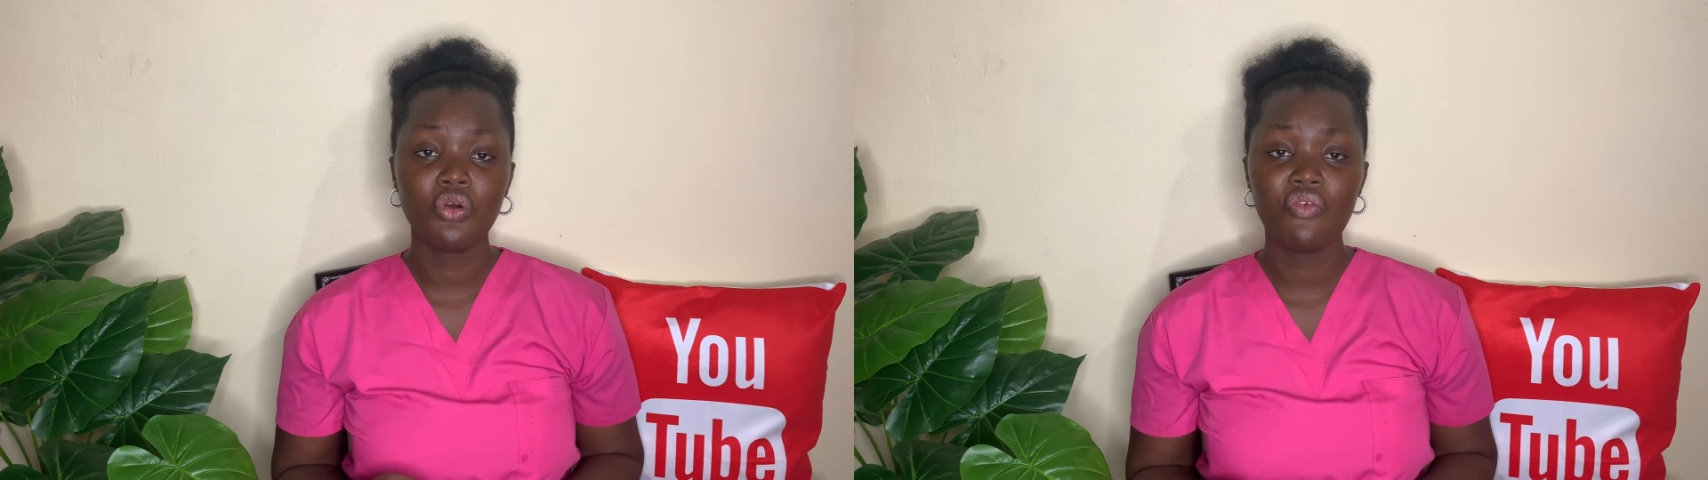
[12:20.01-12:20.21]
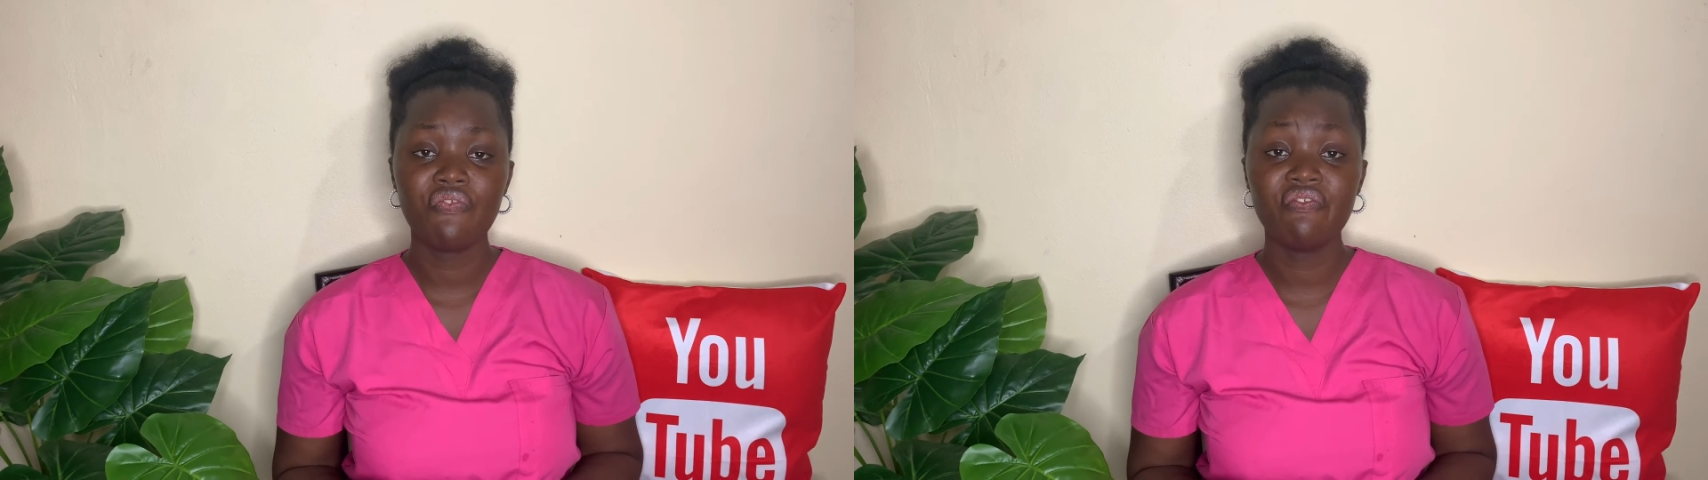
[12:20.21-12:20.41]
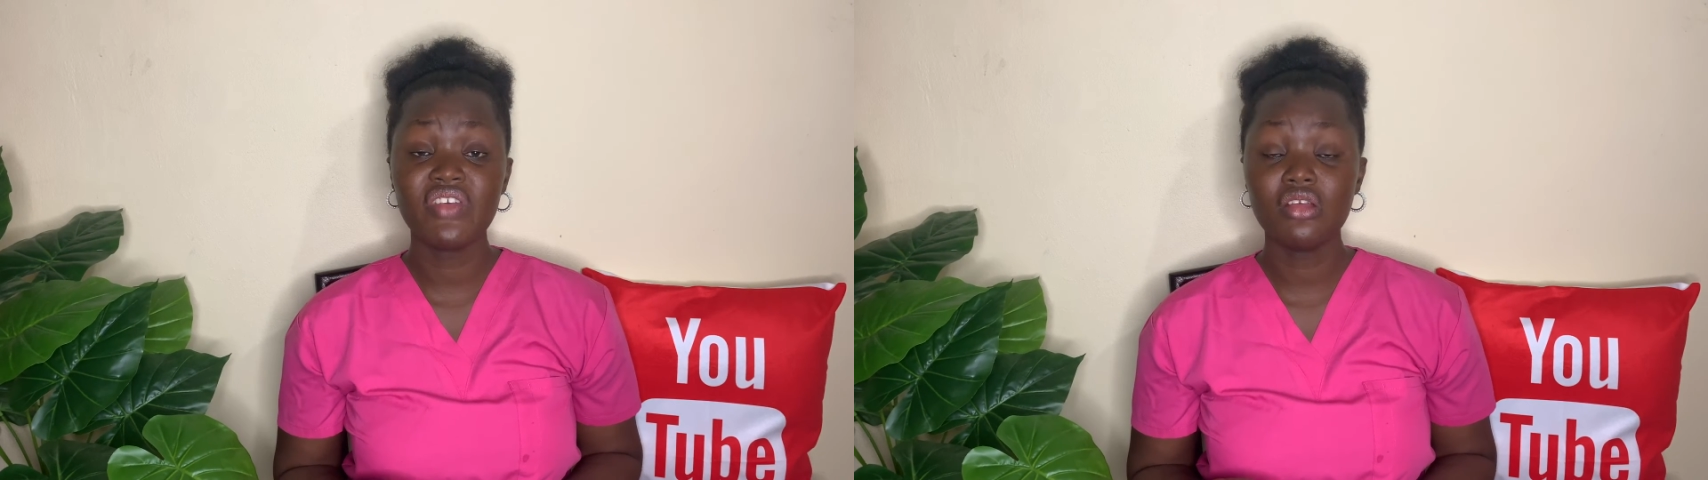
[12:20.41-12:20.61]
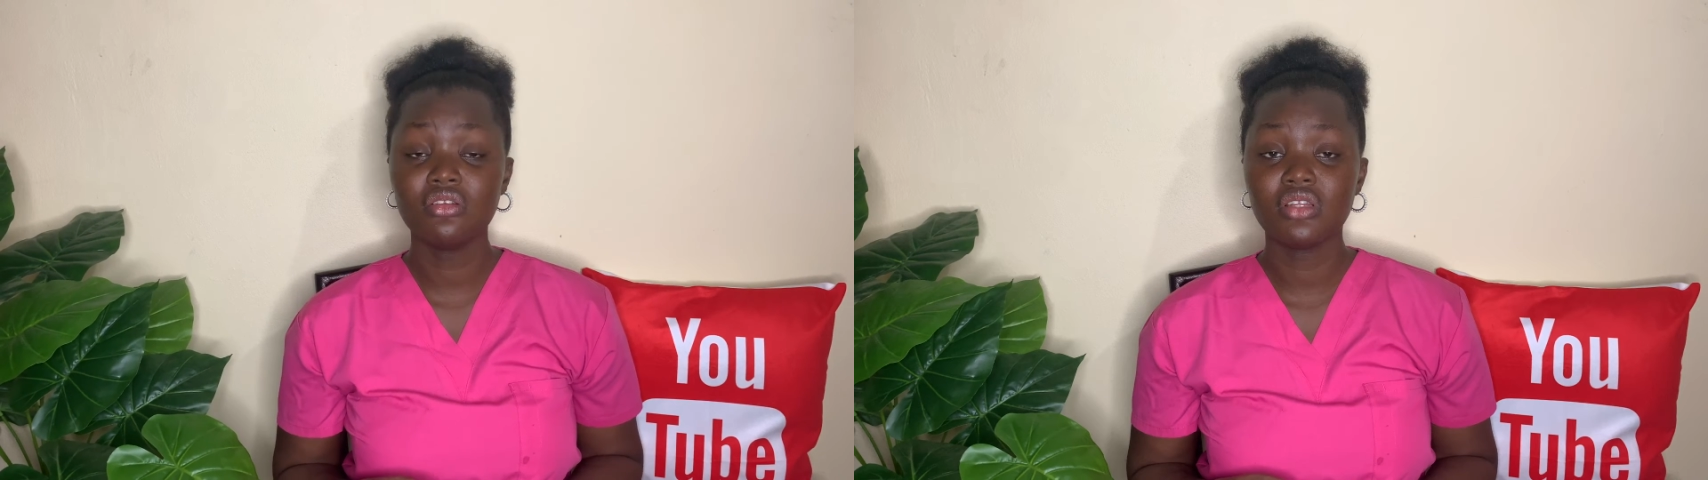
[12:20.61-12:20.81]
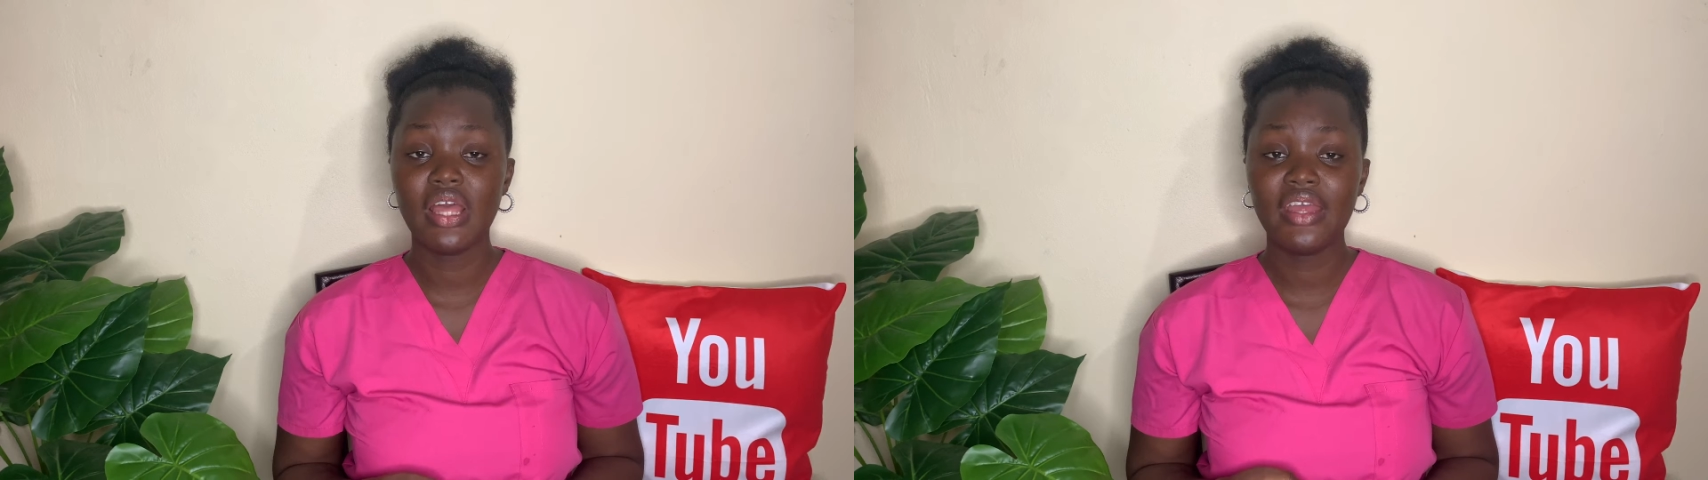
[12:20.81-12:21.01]
or
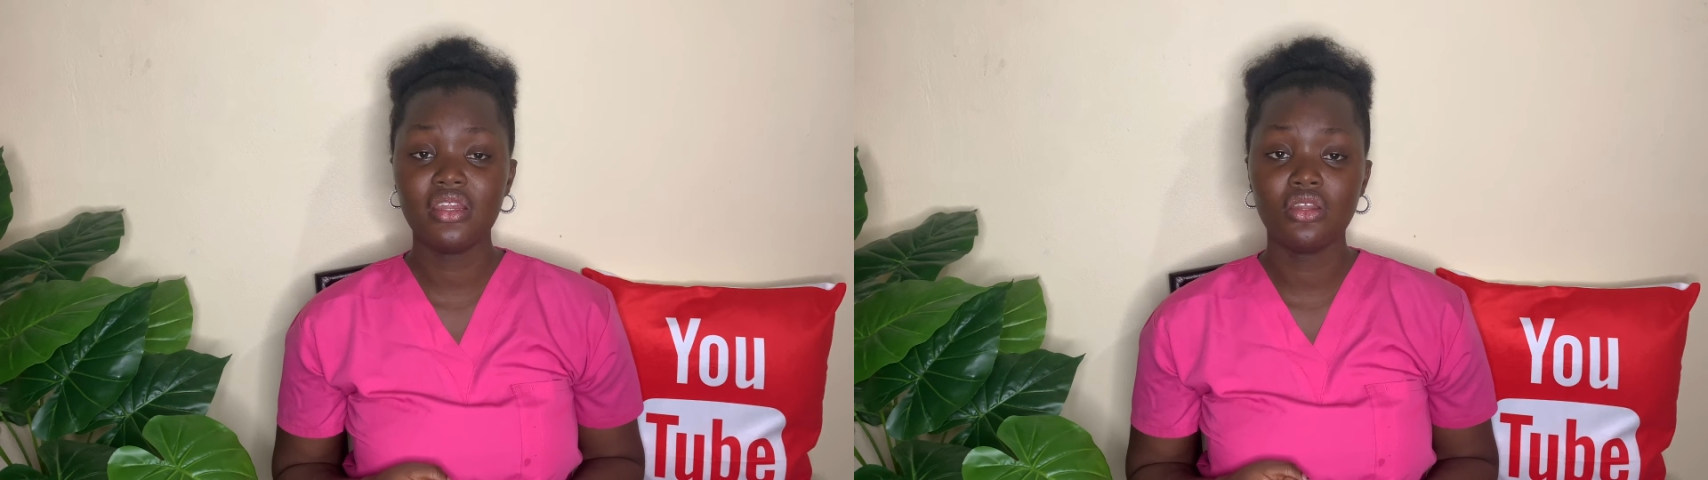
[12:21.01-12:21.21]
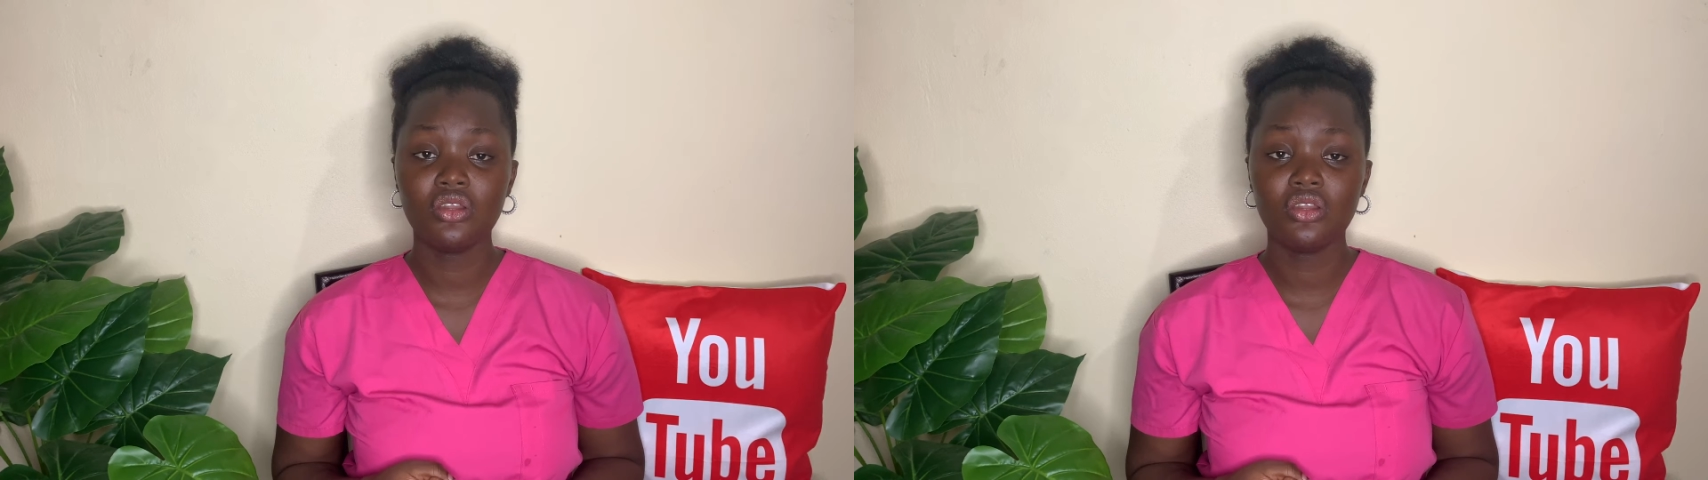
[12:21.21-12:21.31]
feel any